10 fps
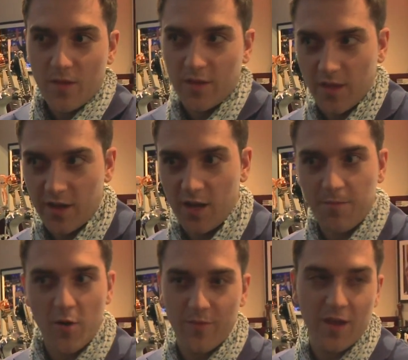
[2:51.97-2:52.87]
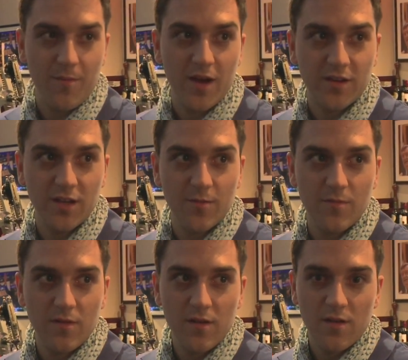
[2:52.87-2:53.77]
thinking about me and my
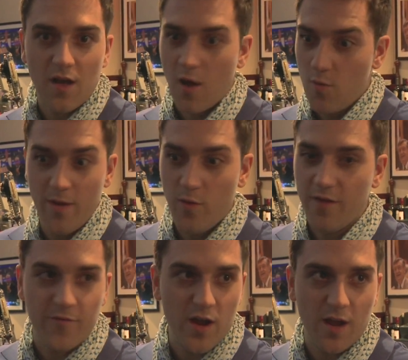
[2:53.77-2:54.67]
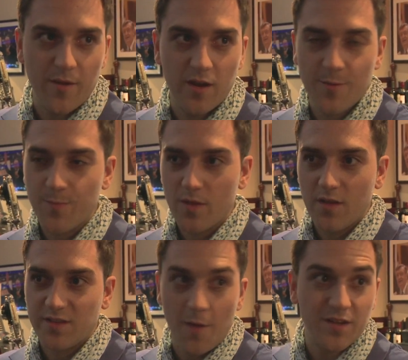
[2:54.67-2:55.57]
team, I will be really frank. I mean,
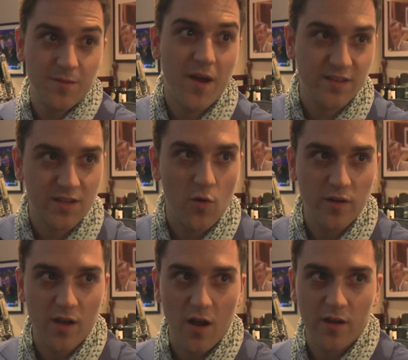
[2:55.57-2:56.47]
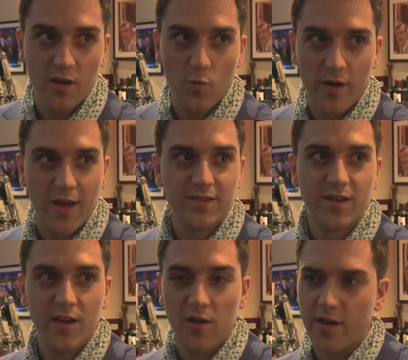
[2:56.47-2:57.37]
sometimes it might sound cocky when I
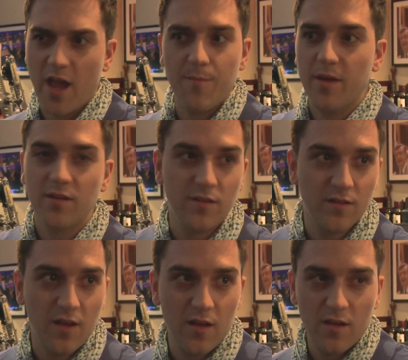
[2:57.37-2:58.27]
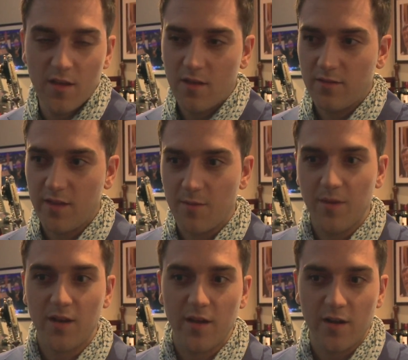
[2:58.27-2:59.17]
say, okay, I beaten that
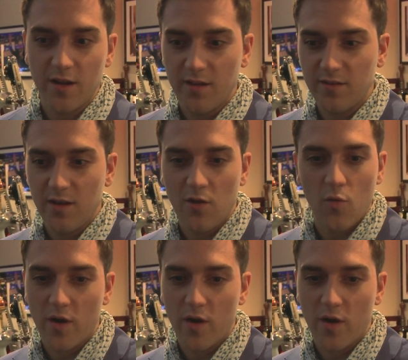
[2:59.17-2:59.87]
mid laner easily or